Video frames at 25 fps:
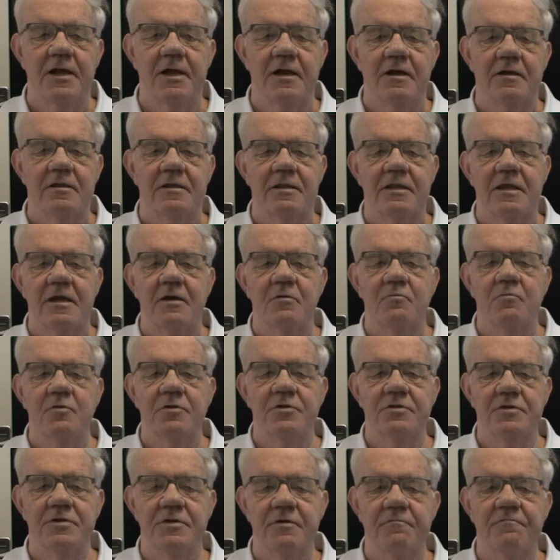out there
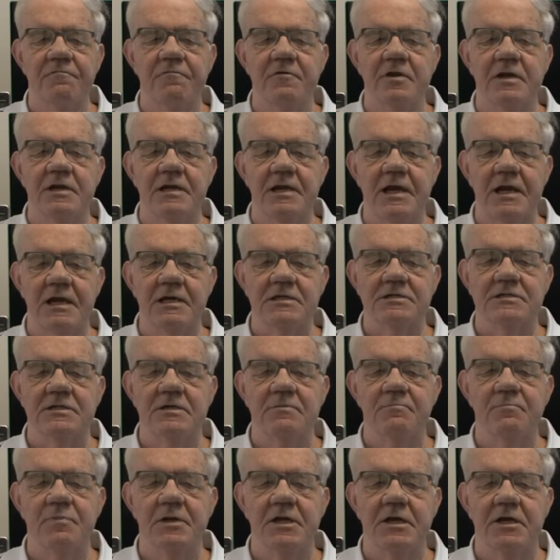with different tax
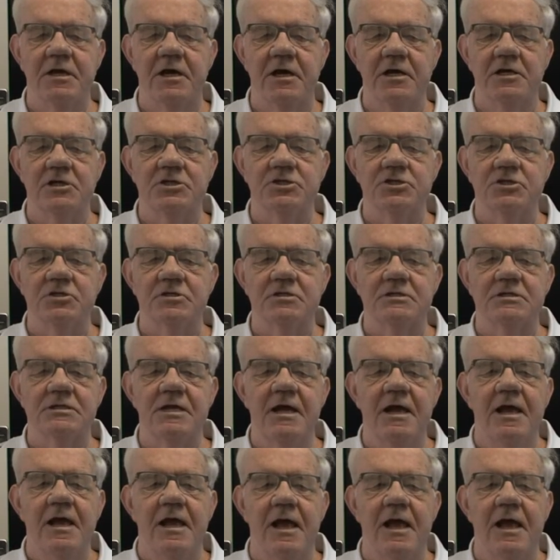implications,